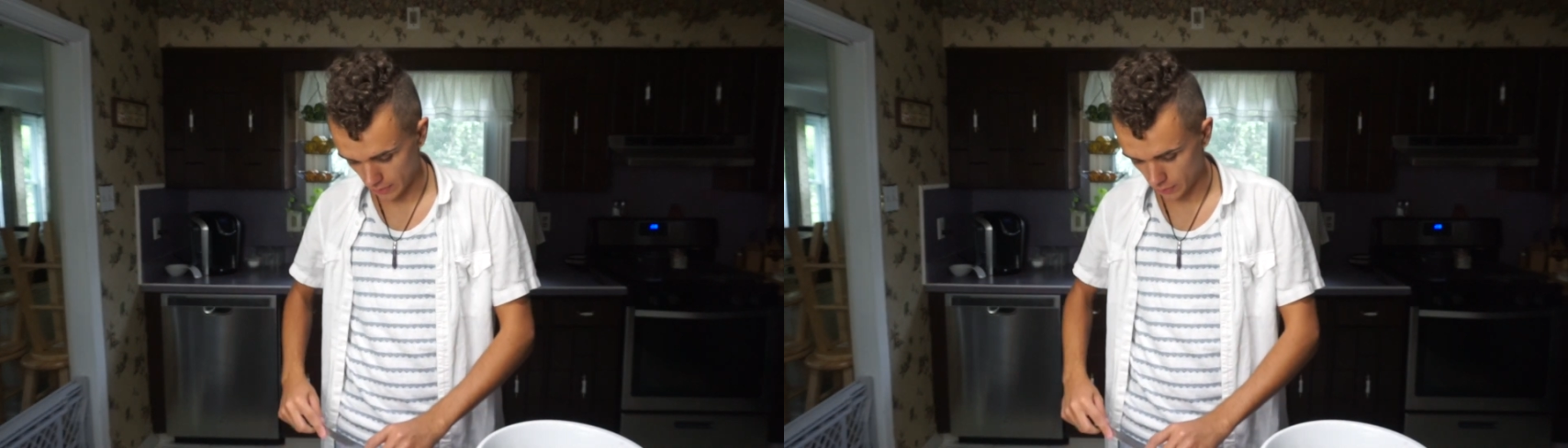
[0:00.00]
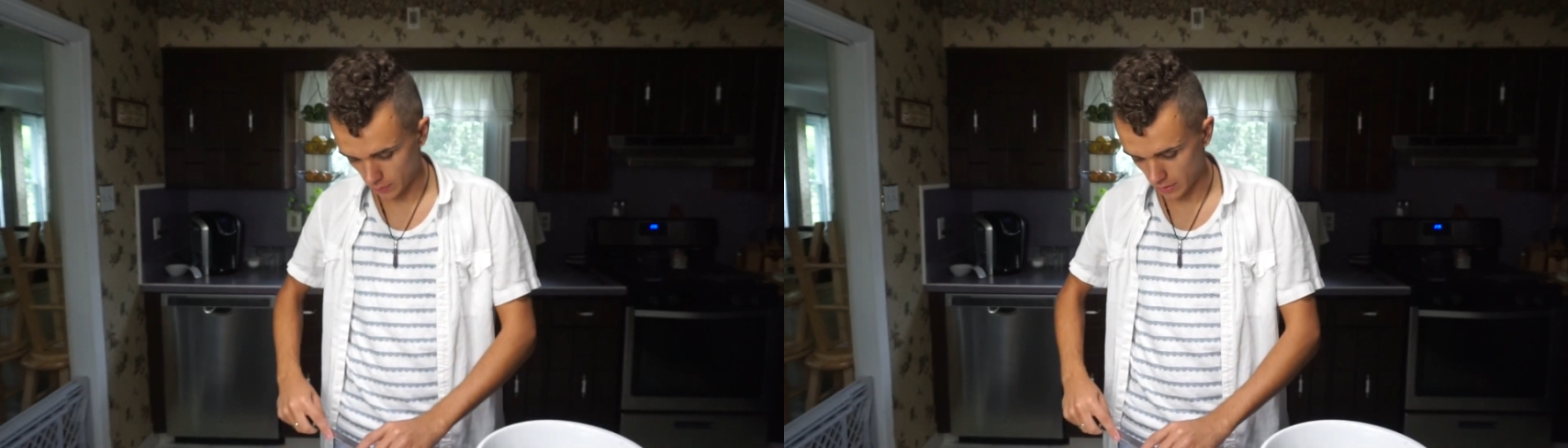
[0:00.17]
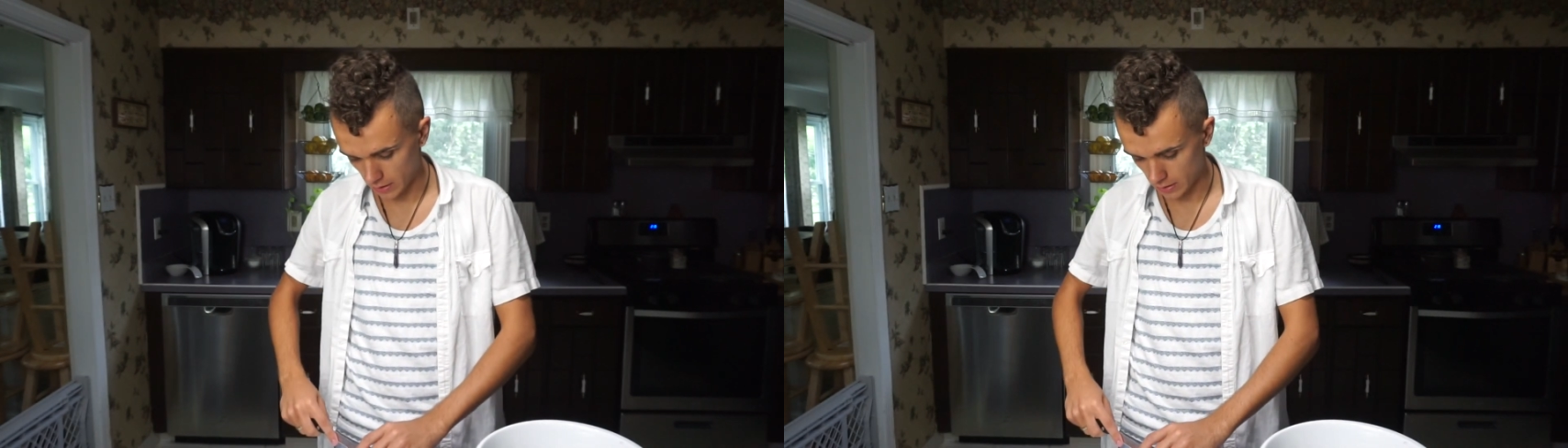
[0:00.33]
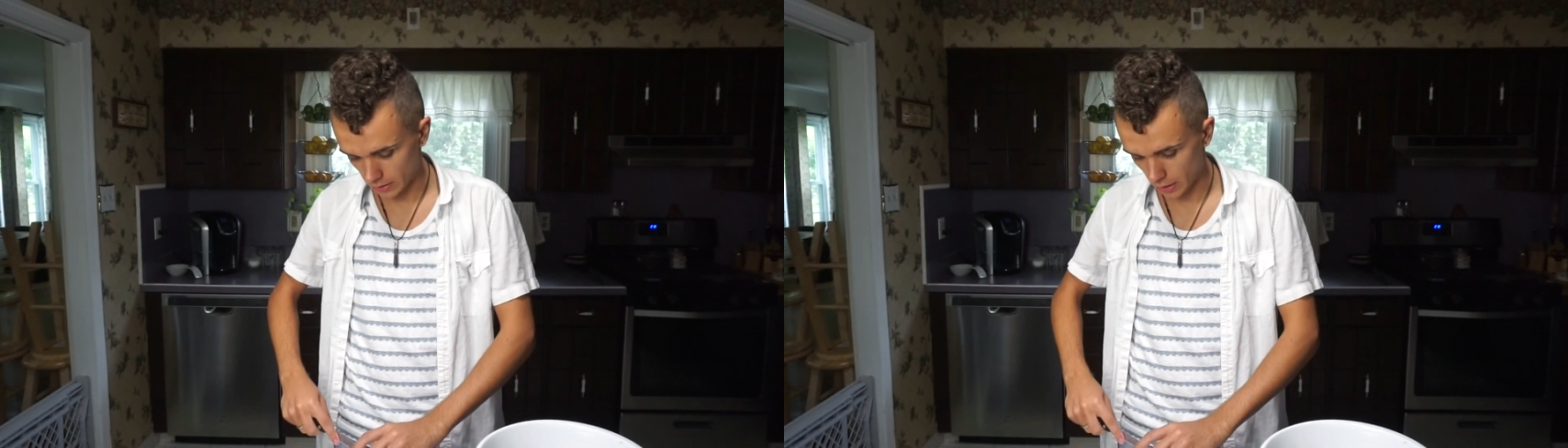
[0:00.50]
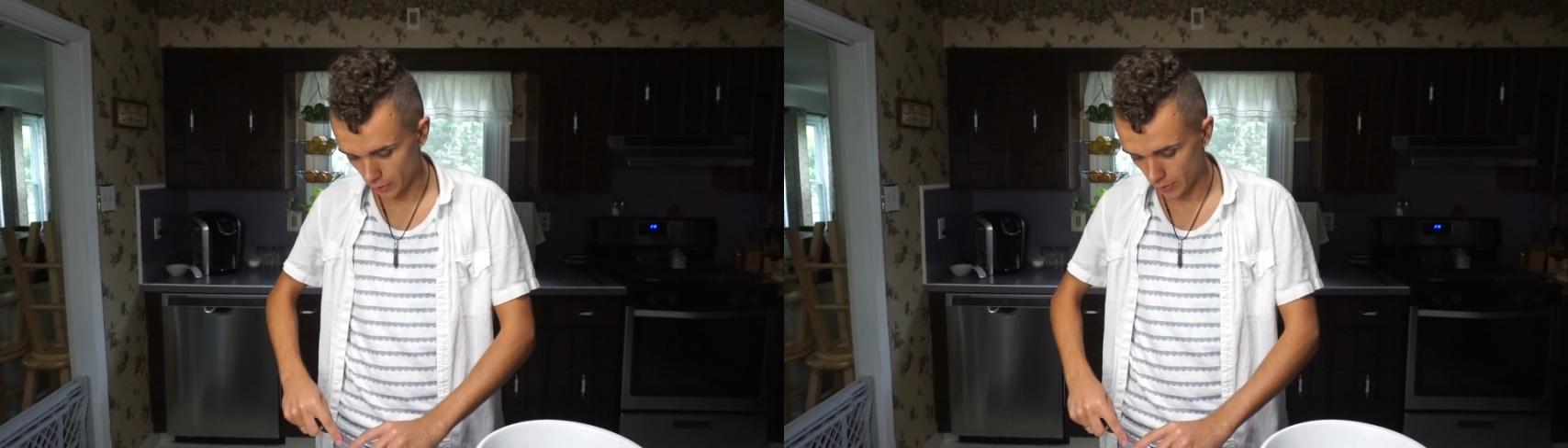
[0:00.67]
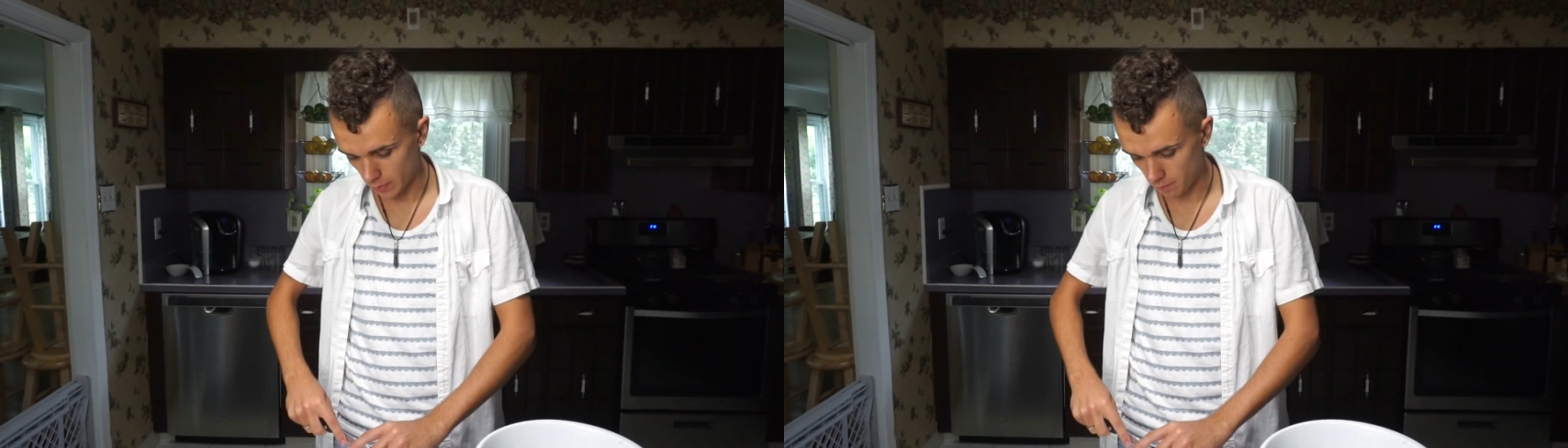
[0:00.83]
So I think it's
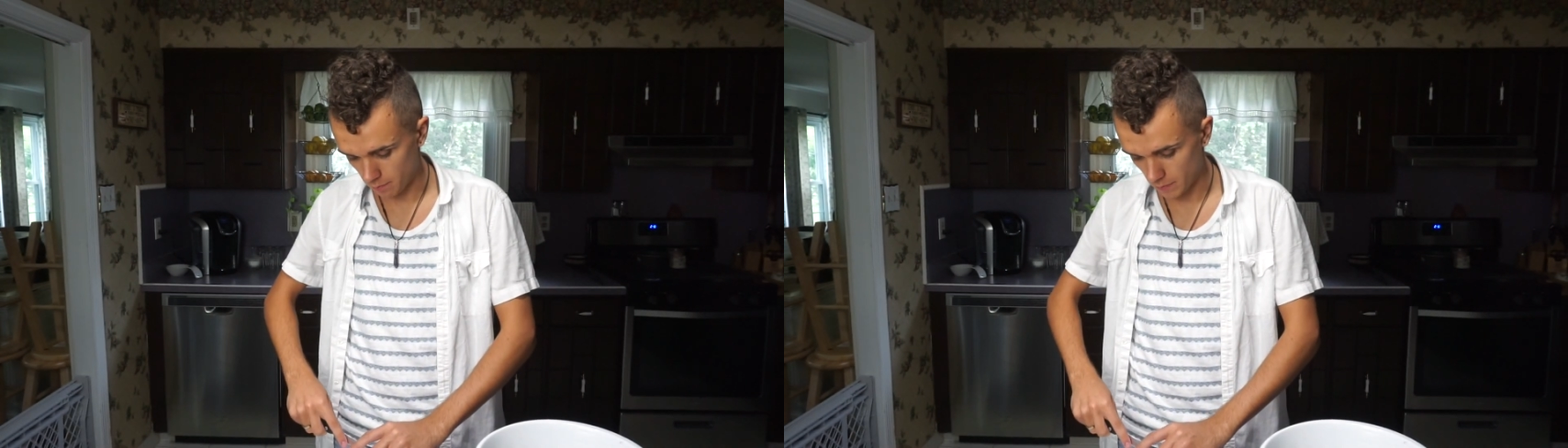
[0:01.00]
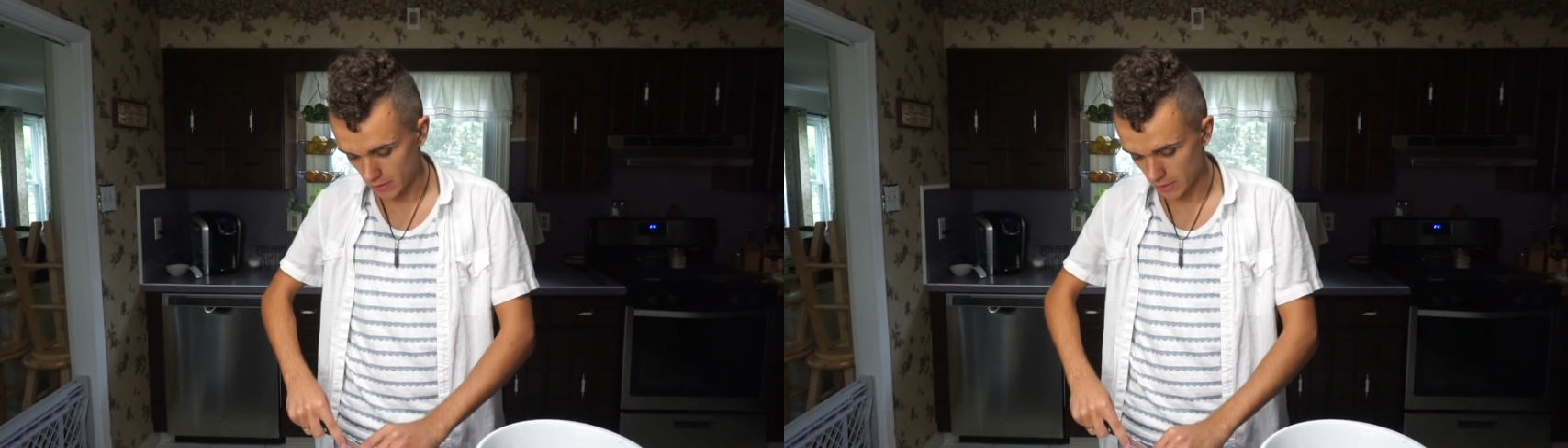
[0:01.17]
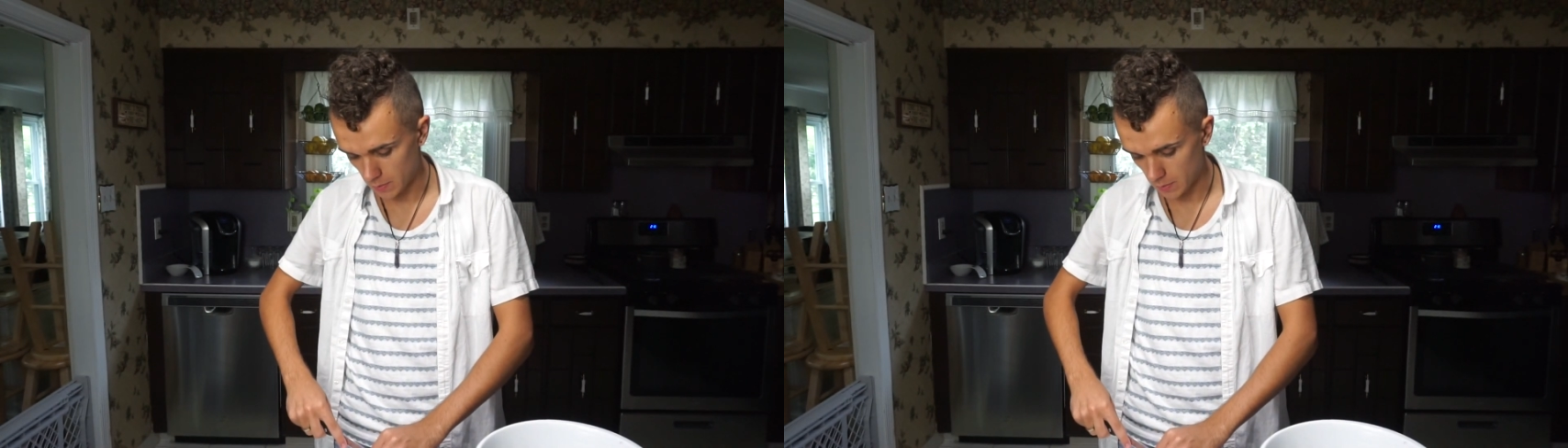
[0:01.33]
literally, this